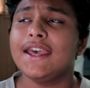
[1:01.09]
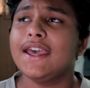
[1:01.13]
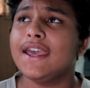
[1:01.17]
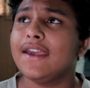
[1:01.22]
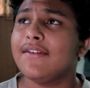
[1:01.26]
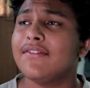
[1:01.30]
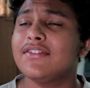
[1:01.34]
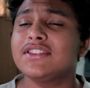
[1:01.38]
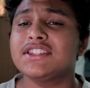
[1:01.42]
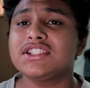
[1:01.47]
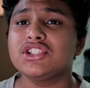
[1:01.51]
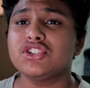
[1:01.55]

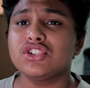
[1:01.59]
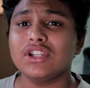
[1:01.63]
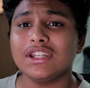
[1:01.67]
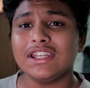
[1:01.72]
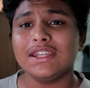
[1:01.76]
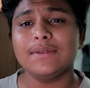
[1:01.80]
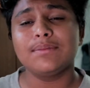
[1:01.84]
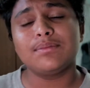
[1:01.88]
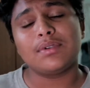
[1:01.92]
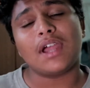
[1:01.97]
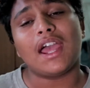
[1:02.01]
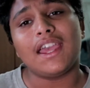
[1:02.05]
if it's a
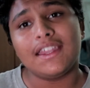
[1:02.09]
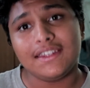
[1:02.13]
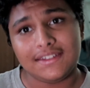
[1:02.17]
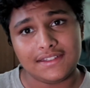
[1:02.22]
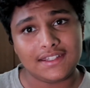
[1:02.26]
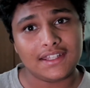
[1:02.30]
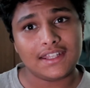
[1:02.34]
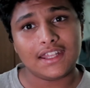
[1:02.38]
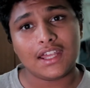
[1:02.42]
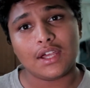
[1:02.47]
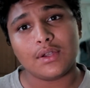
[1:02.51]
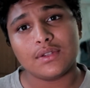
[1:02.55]
really bright
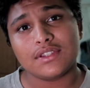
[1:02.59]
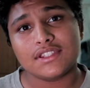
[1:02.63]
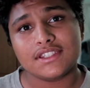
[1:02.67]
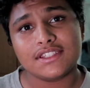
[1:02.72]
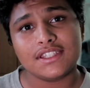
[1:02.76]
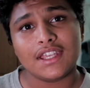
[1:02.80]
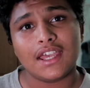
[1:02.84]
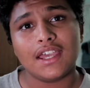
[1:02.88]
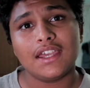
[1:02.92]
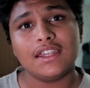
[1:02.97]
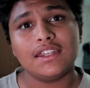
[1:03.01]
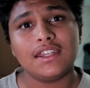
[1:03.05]
day
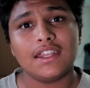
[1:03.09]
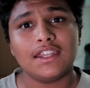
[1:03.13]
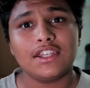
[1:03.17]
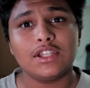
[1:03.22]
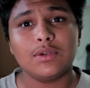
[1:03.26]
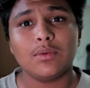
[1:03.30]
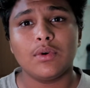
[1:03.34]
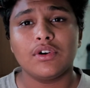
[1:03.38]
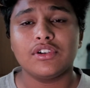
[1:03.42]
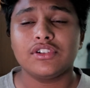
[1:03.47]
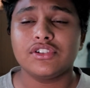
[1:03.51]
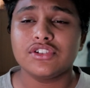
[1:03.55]
outside and
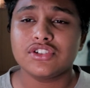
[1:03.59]
you want